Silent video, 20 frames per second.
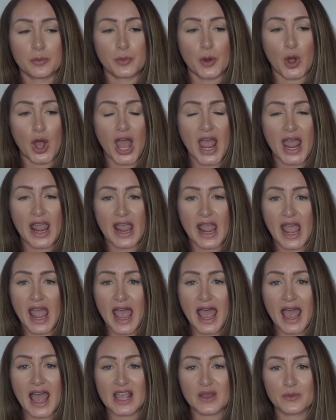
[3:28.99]
but
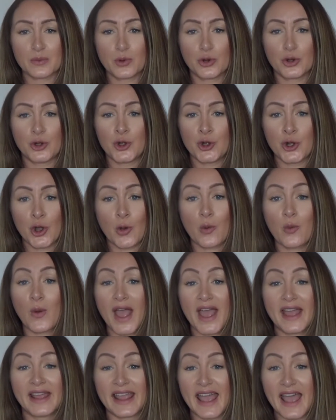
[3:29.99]
I would no
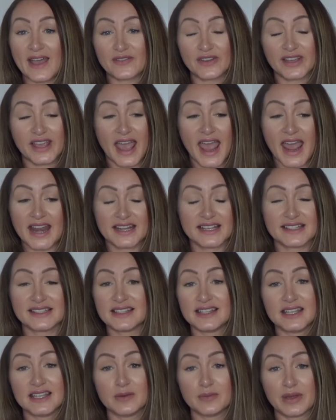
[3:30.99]
way ever get any
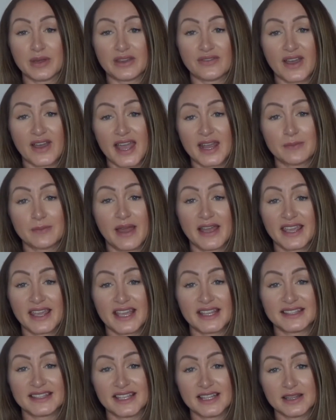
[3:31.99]
sleep if I had my
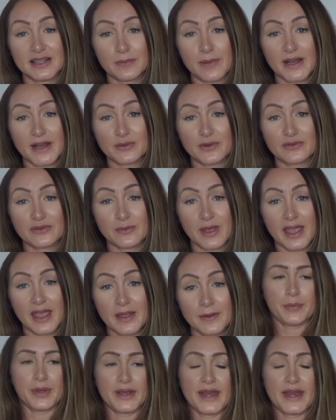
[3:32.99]
kids in the bed with me.